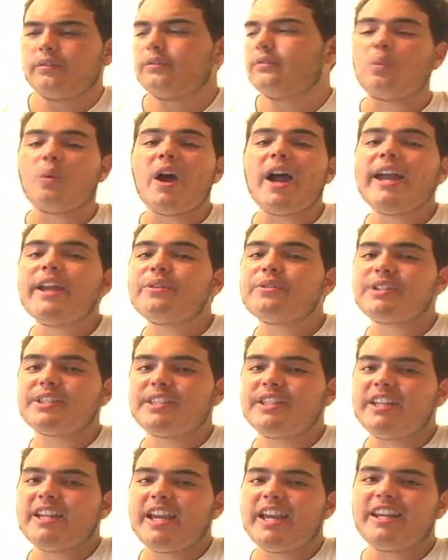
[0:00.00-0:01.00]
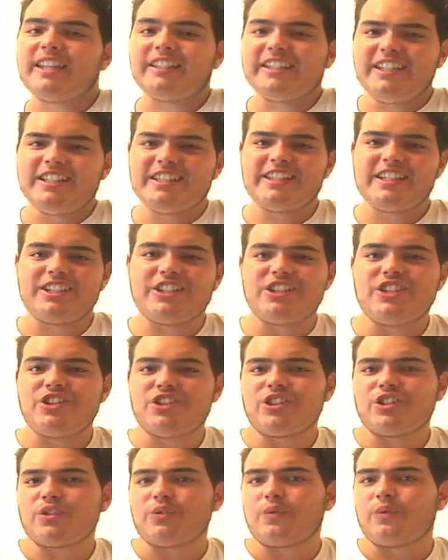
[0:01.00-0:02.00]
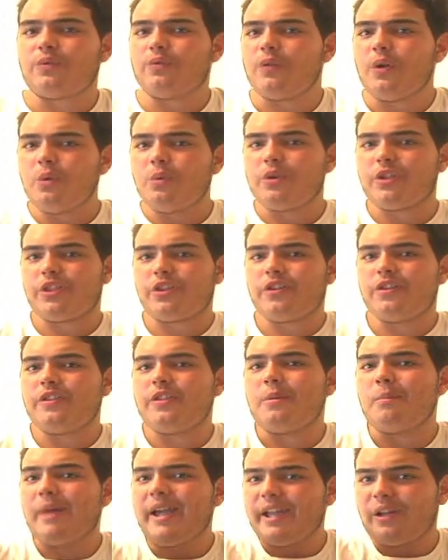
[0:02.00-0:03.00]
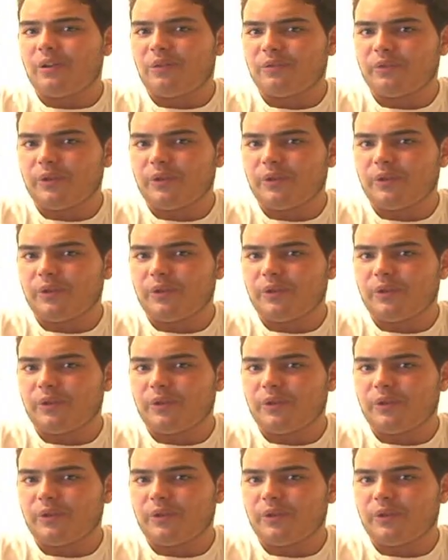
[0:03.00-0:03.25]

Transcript: Why Christina and Alicia didn't just vote with her in the Michael